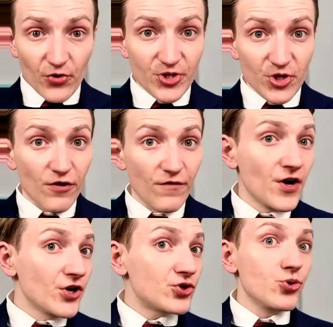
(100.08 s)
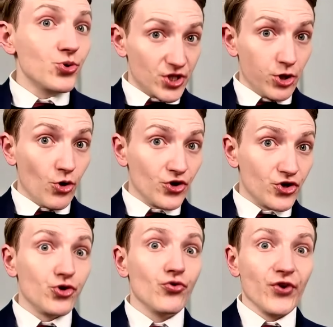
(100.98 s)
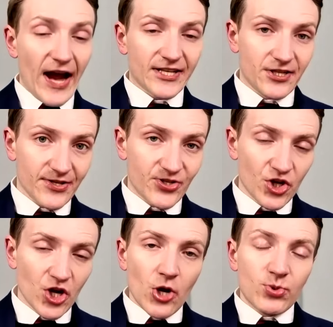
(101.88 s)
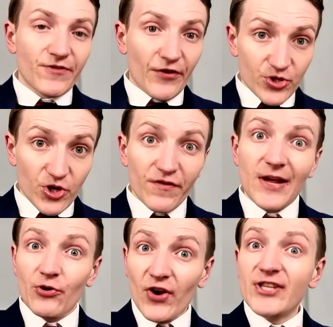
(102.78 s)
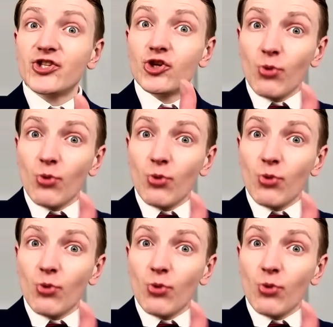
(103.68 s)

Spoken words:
Reserve too slow to react to this? Was the Federal Reserve keeping rates too